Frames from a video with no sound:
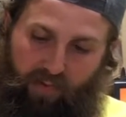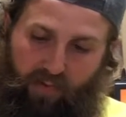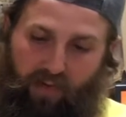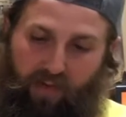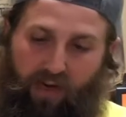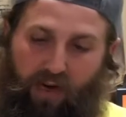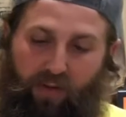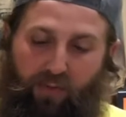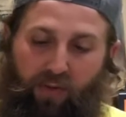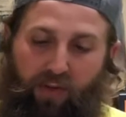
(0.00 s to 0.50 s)

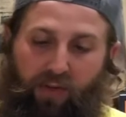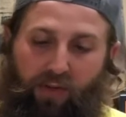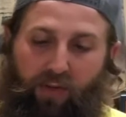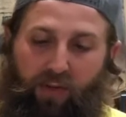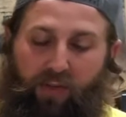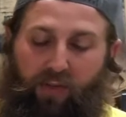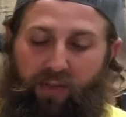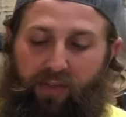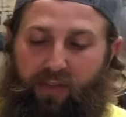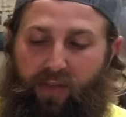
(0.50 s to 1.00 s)
I really do
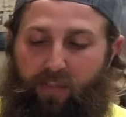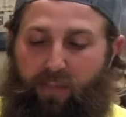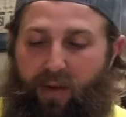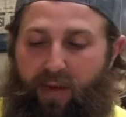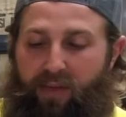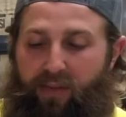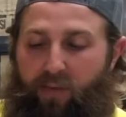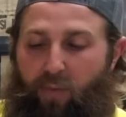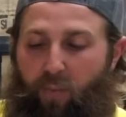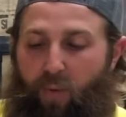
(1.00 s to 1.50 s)
think they
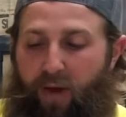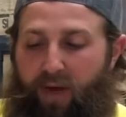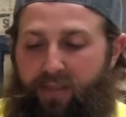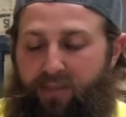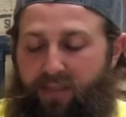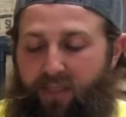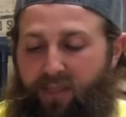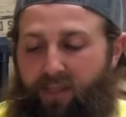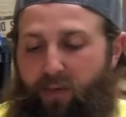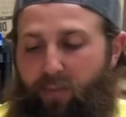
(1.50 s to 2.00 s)
made the wax
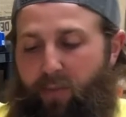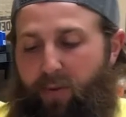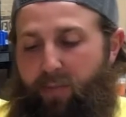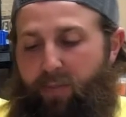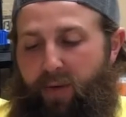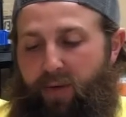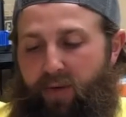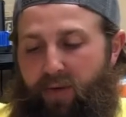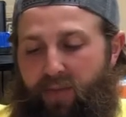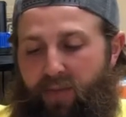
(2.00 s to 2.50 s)
a little bit
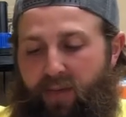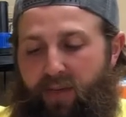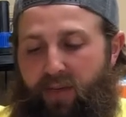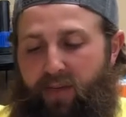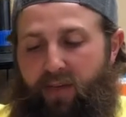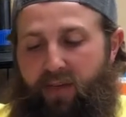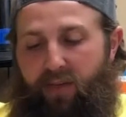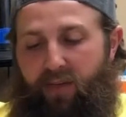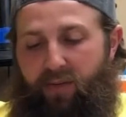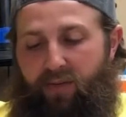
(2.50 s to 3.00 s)
bigger than they
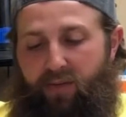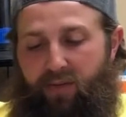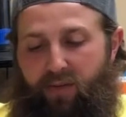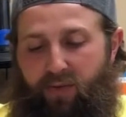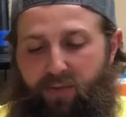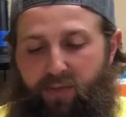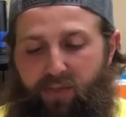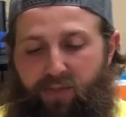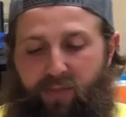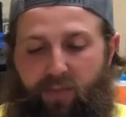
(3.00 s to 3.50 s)
needed to,
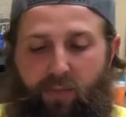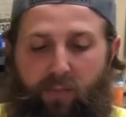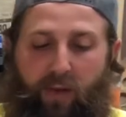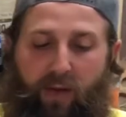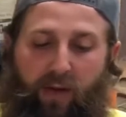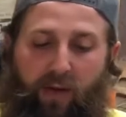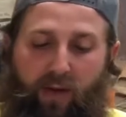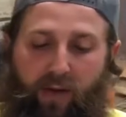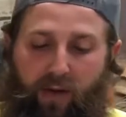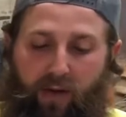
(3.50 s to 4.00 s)
just to be
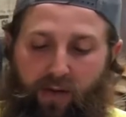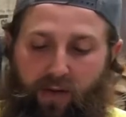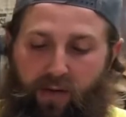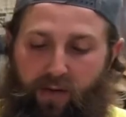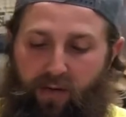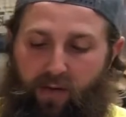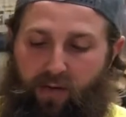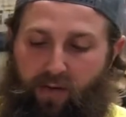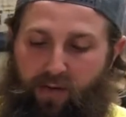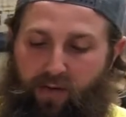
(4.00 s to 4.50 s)

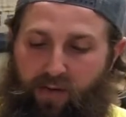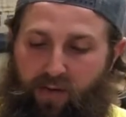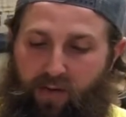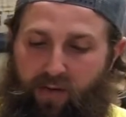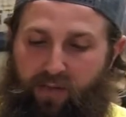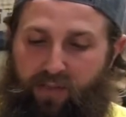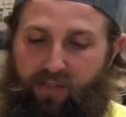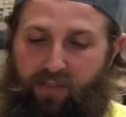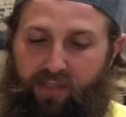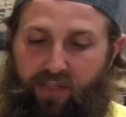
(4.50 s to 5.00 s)
on
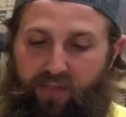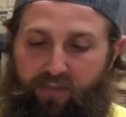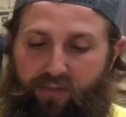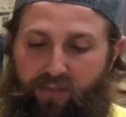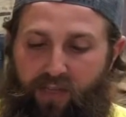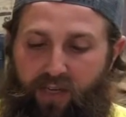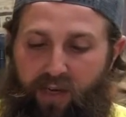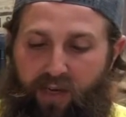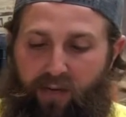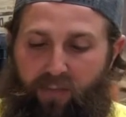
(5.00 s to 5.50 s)
the safe
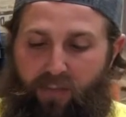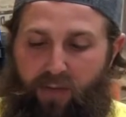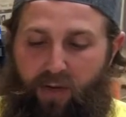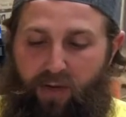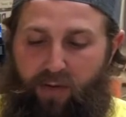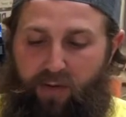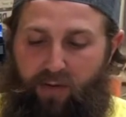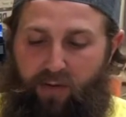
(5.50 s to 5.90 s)
side, but